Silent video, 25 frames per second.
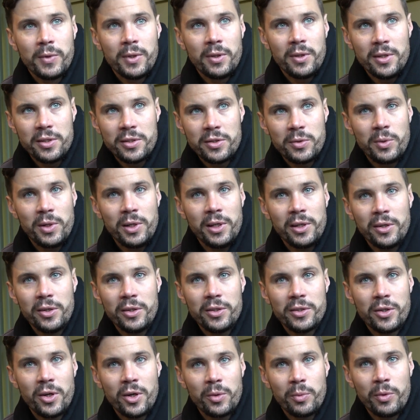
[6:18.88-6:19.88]
this is a really
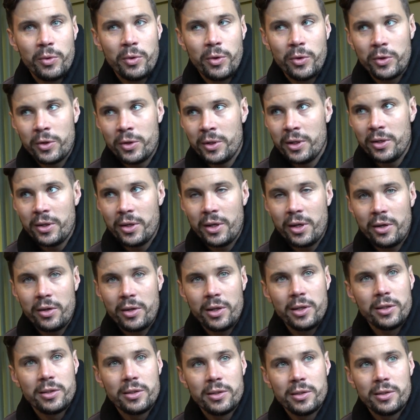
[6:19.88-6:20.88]
good song we wrote, you need to hear
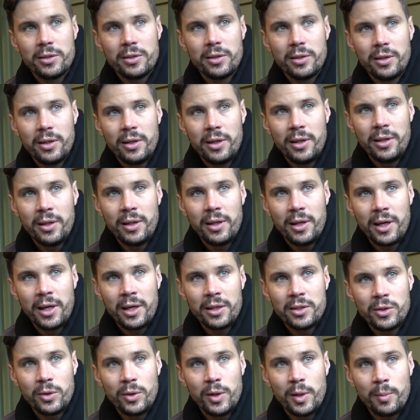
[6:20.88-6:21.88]
this. And
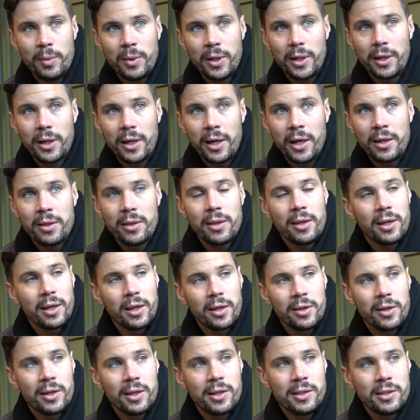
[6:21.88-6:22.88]
I told him like, I think
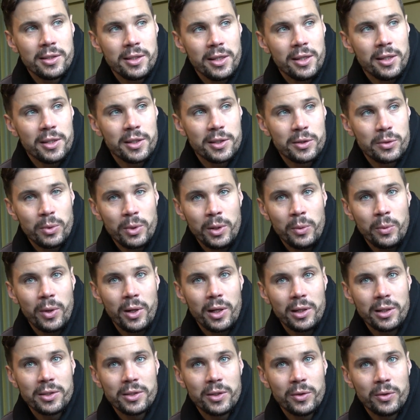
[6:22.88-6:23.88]
I can sing this really
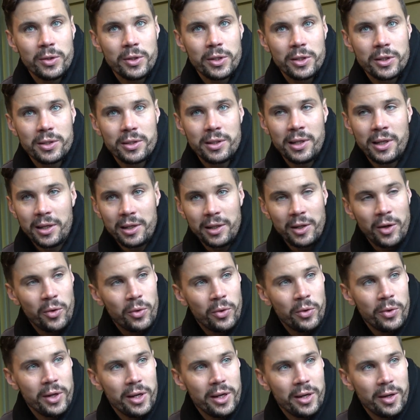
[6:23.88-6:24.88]
well, so just like
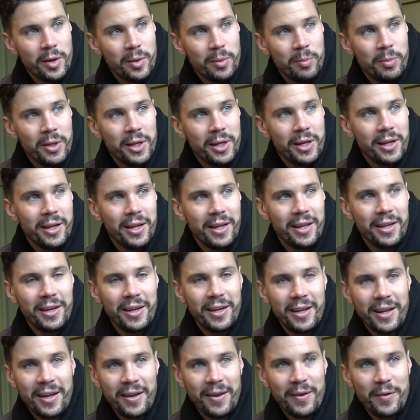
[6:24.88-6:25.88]
lower it a bit,
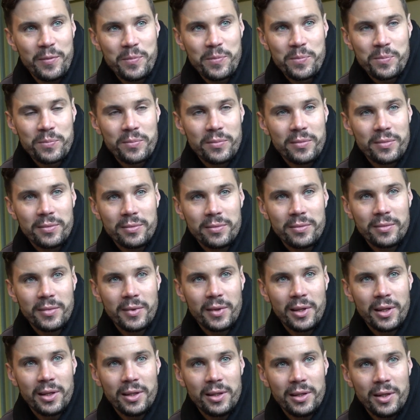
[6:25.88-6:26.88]
and
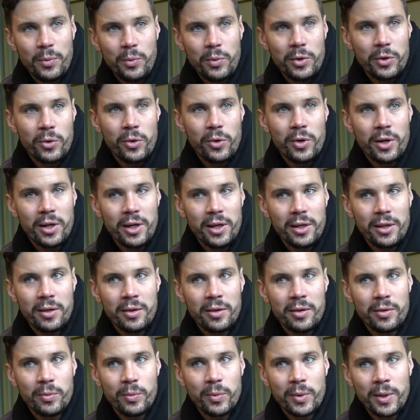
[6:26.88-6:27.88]
we recorded it,
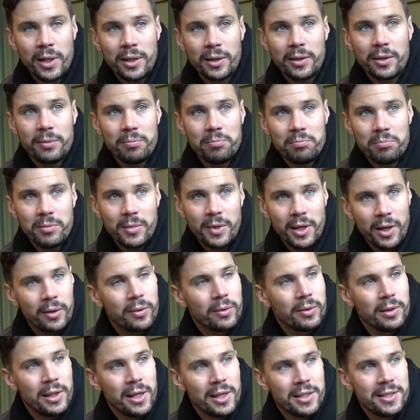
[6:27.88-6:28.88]
and we like, yeah,
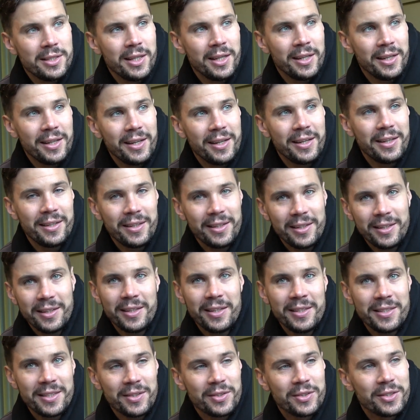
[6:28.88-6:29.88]
let's send it.
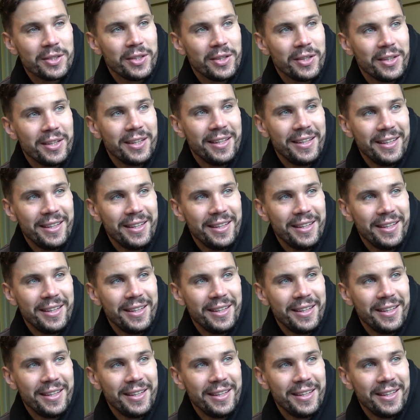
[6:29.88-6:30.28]
It sounds good.